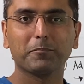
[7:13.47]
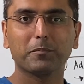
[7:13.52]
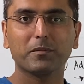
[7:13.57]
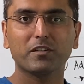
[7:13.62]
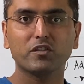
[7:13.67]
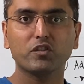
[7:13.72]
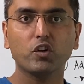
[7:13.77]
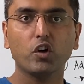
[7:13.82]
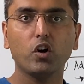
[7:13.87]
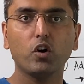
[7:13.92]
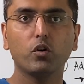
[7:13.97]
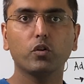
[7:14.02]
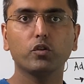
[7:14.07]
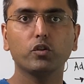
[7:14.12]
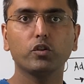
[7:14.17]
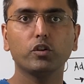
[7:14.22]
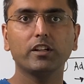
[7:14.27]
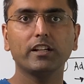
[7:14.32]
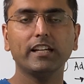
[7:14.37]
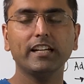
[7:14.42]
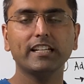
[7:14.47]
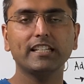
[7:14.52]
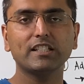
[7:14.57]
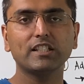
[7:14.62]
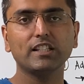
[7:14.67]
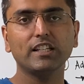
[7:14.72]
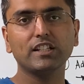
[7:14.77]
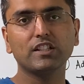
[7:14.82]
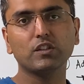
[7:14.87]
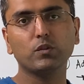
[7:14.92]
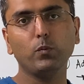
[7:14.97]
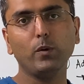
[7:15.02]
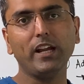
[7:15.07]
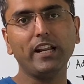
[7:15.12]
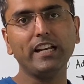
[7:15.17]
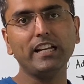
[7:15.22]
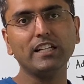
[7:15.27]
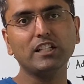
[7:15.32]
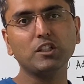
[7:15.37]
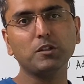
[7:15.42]
So it's
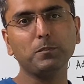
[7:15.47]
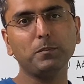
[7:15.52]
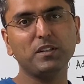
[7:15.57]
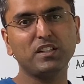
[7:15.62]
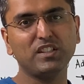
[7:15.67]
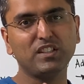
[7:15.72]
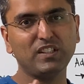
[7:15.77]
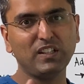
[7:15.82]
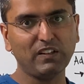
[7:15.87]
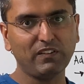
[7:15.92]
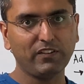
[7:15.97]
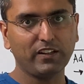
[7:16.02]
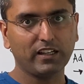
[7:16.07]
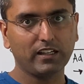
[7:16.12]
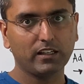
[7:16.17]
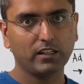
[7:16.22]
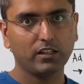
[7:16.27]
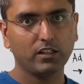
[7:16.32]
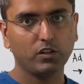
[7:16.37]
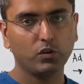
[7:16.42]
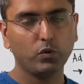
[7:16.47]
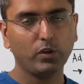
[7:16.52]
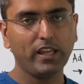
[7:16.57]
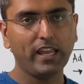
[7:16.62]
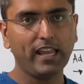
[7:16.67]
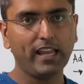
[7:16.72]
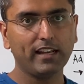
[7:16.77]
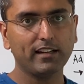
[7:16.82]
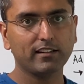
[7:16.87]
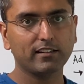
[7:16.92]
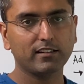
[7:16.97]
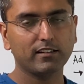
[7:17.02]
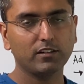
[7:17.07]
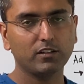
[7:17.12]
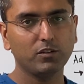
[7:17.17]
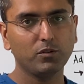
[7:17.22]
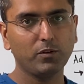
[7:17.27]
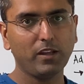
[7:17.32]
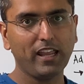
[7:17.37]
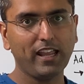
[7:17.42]
very specific. You can't,
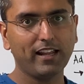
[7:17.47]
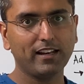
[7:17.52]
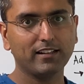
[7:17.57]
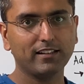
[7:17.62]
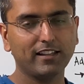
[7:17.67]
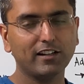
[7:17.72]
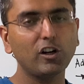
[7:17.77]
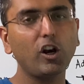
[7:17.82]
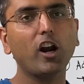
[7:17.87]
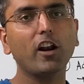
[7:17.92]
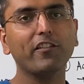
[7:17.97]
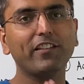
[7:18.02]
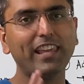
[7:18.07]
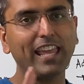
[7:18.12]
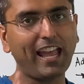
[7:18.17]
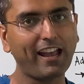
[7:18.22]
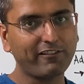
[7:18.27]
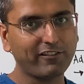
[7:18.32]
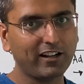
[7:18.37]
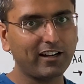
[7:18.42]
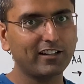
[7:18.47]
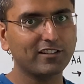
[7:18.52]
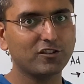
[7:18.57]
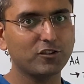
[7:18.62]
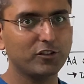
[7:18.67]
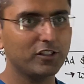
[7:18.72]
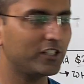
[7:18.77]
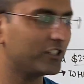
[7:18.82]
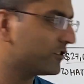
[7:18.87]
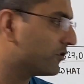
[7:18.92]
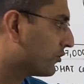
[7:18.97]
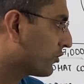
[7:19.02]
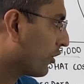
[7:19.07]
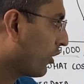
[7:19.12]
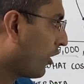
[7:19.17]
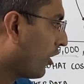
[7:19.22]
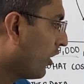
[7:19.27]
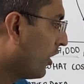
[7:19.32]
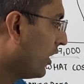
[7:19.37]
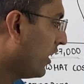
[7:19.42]
there are a lot of caveats you need to
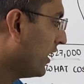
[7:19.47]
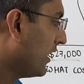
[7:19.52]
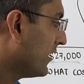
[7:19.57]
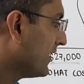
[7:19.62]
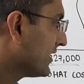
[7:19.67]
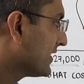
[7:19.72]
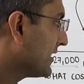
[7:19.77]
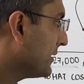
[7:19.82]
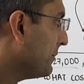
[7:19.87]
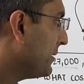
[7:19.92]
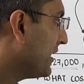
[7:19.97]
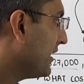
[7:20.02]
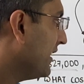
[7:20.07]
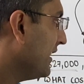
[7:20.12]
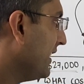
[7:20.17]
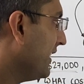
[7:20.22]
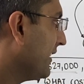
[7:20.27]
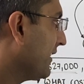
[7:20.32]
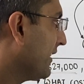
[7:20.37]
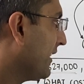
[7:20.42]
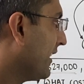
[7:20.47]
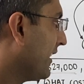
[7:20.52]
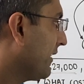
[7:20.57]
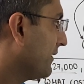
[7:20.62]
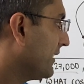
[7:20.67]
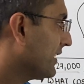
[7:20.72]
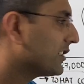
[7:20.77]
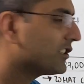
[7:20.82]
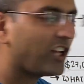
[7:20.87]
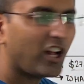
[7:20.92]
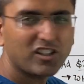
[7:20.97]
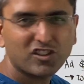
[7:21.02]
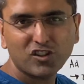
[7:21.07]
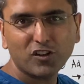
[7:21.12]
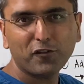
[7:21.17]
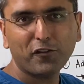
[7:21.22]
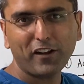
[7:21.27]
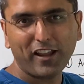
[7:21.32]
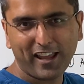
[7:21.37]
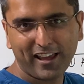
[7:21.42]
draw. Similarly, there's lots
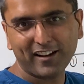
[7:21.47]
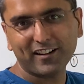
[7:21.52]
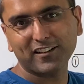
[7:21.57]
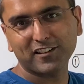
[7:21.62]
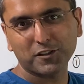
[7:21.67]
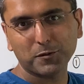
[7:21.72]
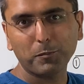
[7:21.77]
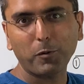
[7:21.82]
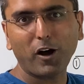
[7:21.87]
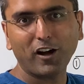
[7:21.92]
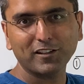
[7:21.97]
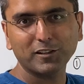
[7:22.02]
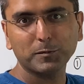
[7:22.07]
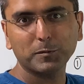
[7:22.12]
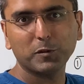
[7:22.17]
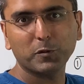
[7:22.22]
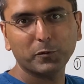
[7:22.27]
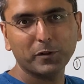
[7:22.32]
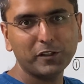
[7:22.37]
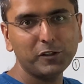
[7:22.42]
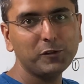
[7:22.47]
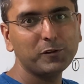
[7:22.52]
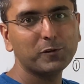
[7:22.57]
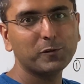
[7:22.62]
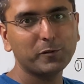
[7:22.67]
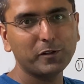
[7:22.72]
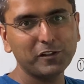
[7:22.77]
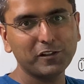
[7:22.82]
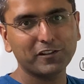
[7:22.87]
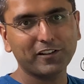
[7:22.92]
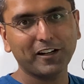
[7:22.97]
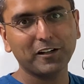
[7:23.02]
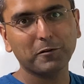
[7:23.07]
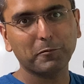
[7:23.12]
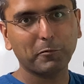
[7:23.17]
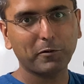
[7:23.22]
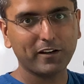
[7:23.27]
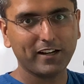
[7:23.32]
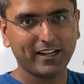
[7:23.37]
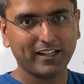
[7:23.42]
of errors possible when you're trying to
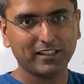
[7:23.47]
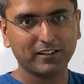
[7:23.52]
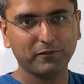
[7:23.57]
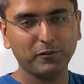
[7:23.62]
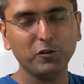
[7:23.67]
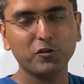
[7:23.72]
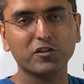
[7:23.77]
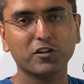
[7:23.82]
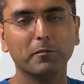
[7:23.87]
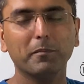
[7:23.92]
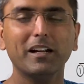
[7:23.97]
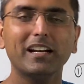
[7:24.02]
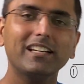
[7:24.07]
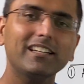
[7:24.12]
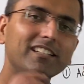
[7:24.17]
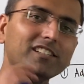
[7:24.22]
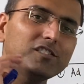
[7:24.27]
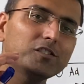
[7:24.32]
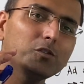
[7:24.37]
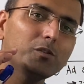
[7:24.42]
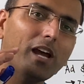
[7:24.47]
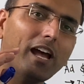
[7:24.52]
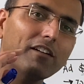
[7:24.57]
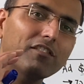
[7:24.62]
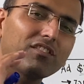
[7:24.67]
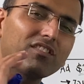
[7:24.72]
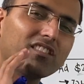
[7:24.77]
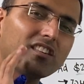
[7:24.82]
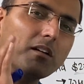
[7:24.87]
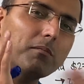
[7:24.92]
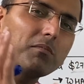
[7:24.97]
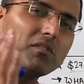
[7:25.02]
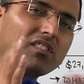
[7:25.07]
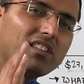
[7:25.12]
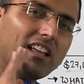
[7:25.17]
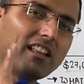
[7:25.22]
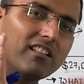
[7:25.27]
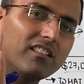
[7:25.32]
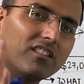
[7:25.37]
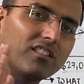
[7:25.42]
predict the future, but at least you have some
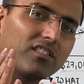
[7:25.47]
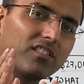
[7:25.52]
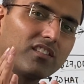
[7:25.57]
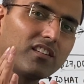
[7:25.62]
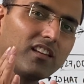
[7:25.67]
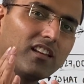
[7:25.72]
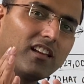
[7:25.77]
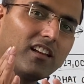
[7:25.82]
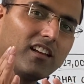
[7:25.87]
sense.